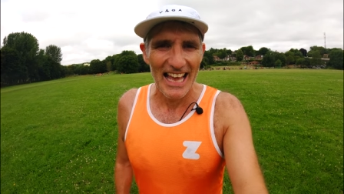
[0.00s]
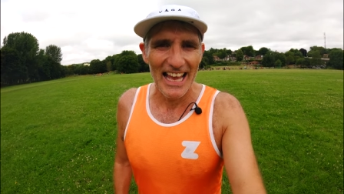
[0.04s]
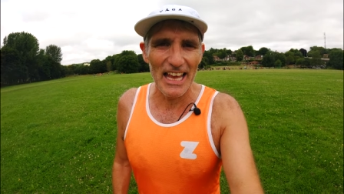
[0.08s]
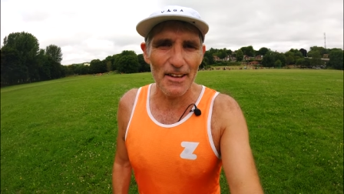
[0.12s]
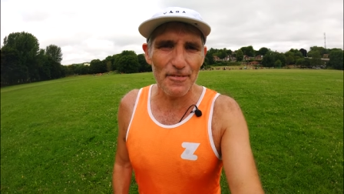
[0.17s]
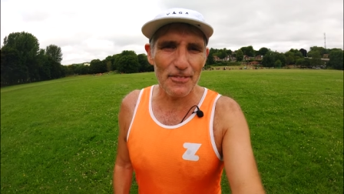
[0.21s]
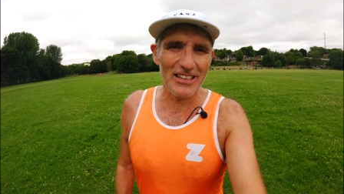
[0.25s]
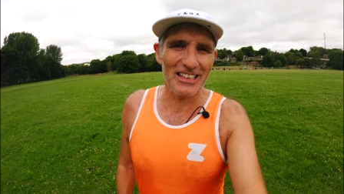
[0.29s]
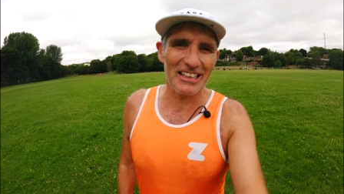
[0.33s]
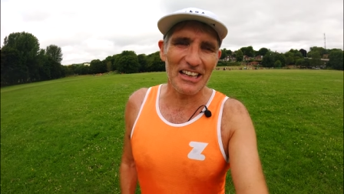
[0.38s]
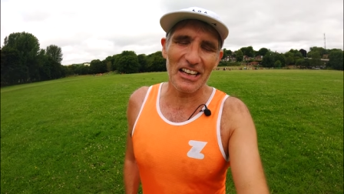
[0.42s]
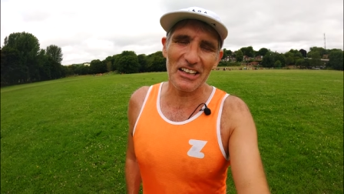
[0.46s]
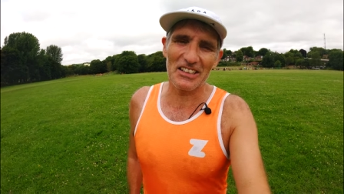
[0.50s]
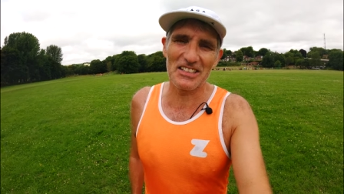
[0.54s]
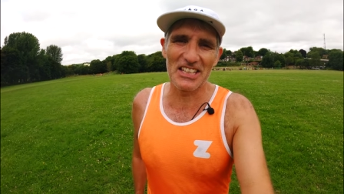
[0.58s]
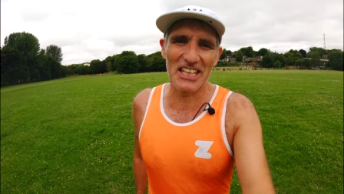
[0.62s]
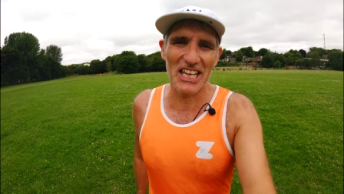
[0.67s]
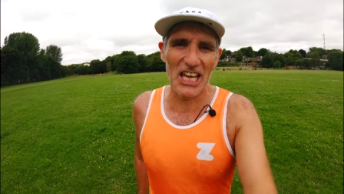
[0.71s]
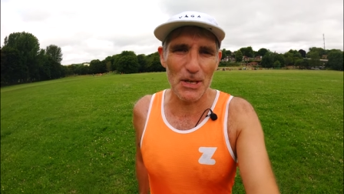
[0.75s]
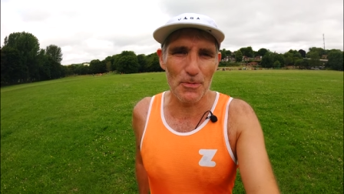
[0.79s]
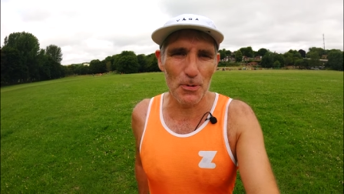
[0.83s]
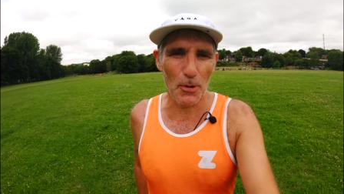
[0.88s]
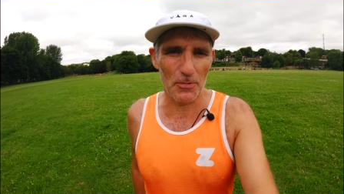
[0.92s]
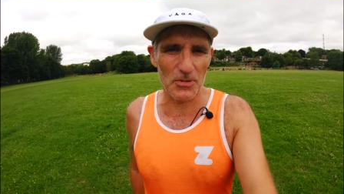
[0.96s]
If you'd like to
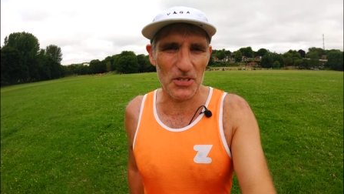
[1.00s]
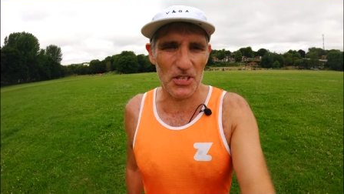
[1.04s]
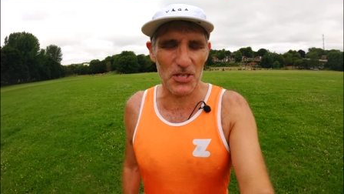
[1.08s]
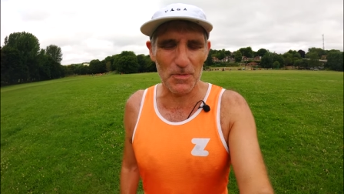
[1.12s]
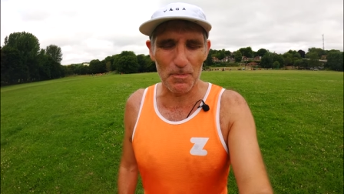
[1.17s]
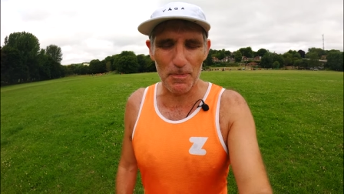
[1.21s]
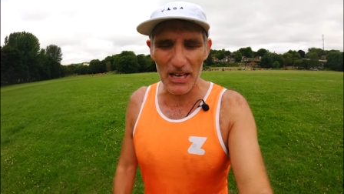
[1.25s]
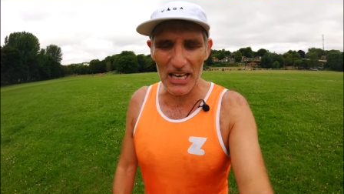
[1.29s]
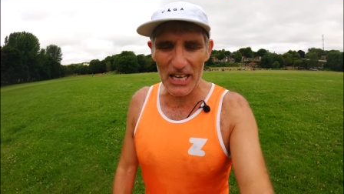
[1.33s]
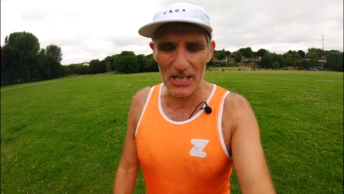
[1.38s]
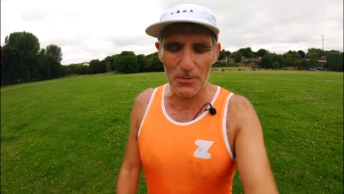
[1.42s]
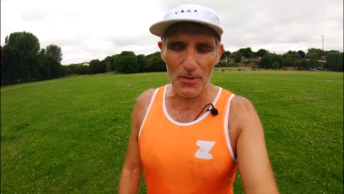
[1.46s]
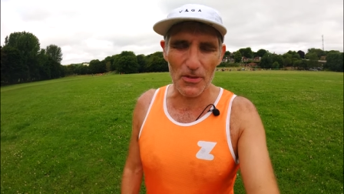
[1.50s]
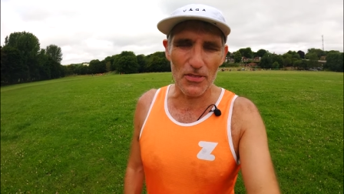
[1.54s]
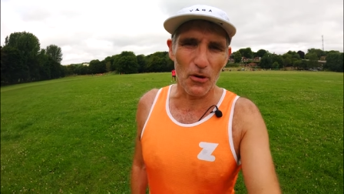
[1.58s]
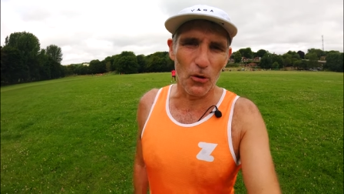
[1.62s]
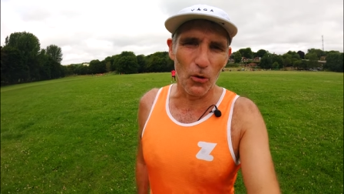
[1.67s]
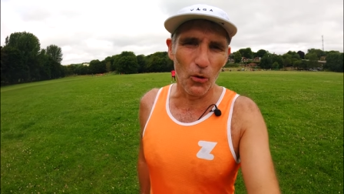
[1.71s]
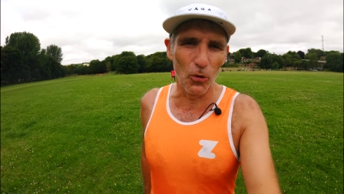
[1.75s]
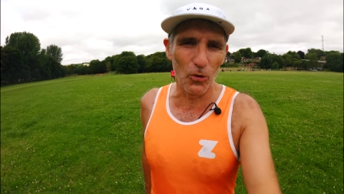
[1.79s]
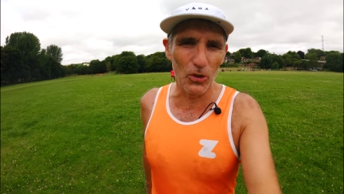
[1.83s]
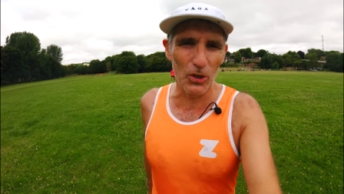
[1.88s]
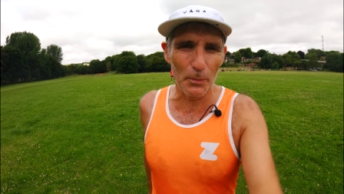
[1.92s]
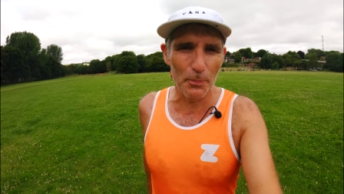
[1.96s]
keep up to speed with
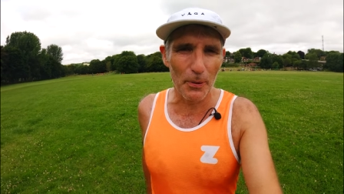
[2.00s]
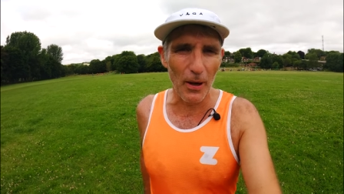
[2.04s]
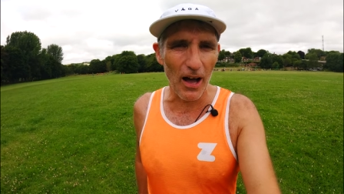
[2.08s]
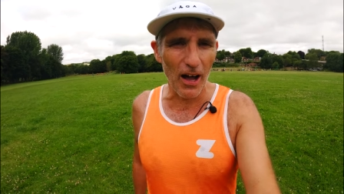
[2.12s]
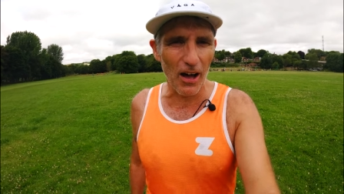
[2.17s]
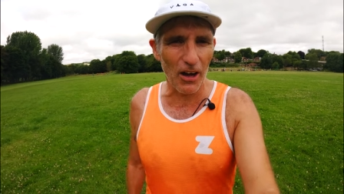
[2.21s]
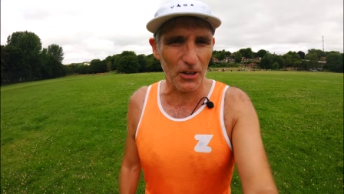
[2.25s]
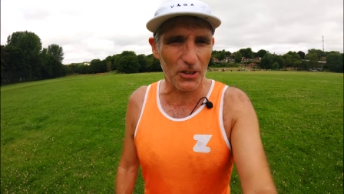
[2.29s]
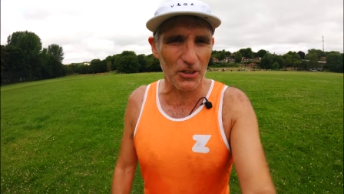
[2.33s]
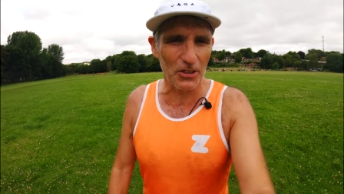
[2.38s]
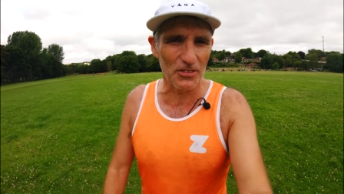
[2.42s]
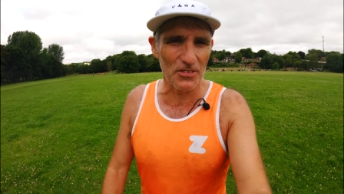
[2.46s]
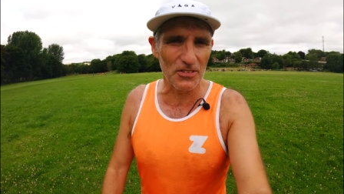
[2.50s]
all the park